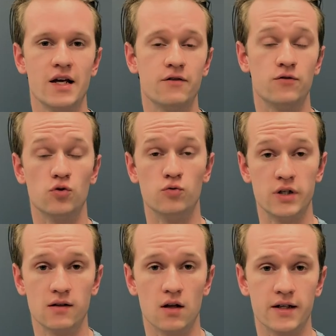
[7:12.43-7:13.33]
If you
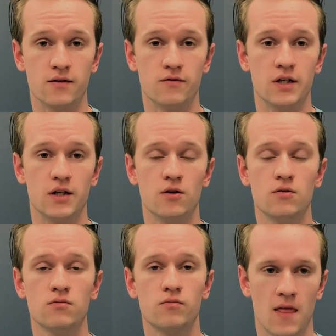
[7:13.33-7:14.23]
did like the
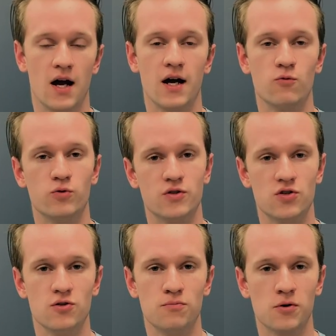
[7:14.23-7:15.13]
video, I would
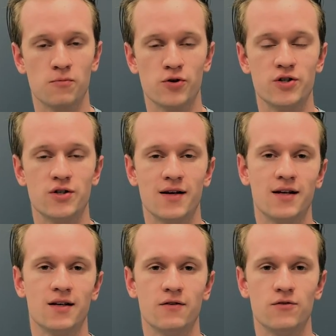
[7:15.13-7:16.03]
super
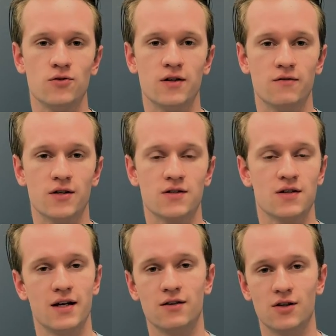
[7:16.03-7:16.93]
appreciate if you give us
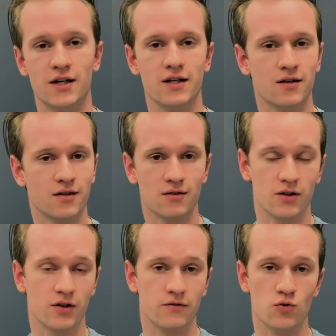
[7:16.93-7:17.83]
a like.
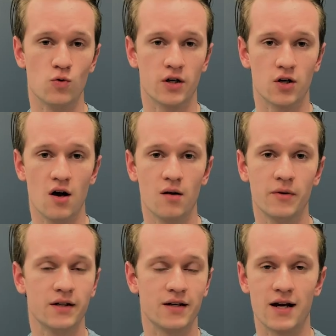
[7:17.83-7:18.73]
If you want to
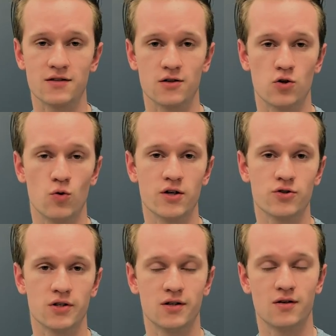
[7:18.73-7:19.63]
comment, ask a
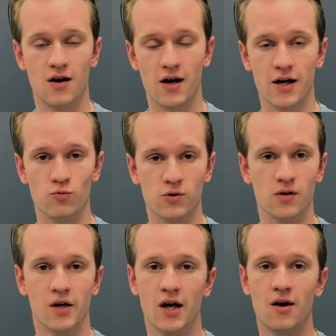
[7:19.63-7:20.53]
question, I
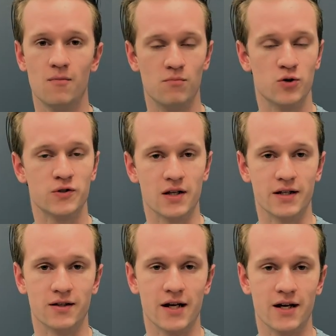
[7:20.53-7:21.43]
will most
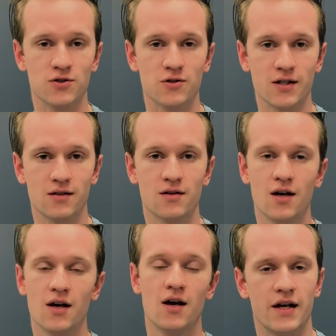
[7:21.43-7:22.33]
likely answer it.
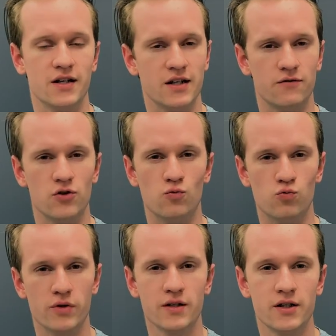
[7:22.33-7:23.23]
And if you
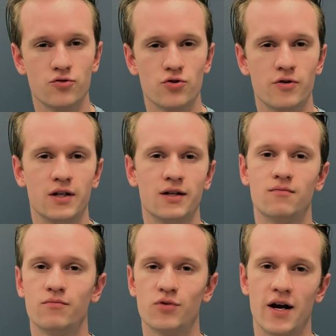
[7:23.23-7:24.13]
really enjoyed
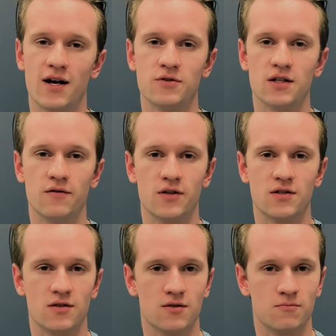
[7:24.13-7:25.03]
it, perhaps give
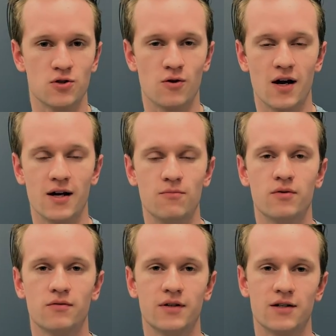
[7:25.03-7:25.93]
us a subscribe.
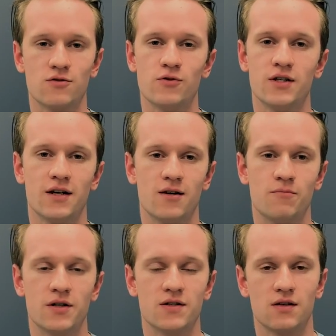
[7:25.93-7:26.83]
That's going to
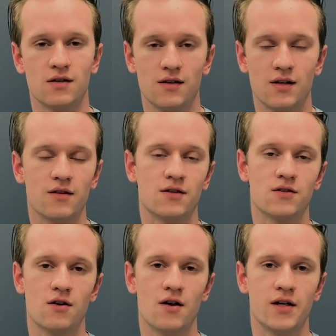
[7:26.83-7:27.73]
help us get
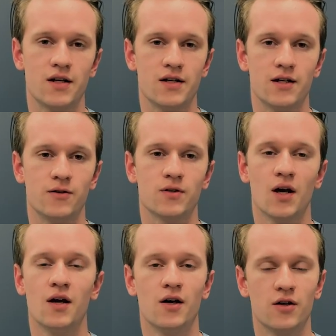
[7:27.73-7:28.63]
this content out
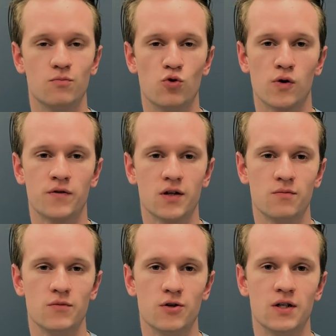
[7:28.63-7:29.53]
to more of the
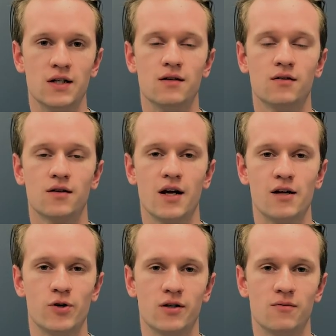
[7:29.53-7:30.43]
community,
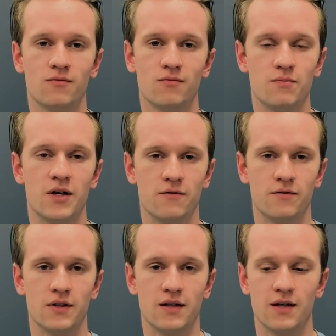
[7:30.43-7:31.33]
and we can
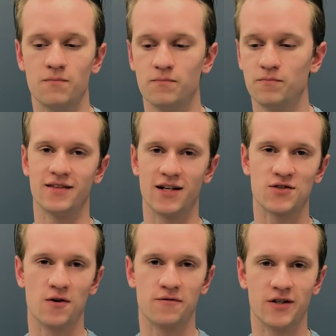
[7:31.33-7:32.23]
benefit them.
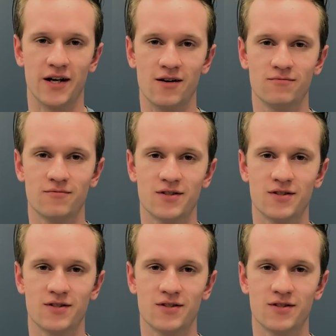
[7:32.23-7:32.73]
That's all for now.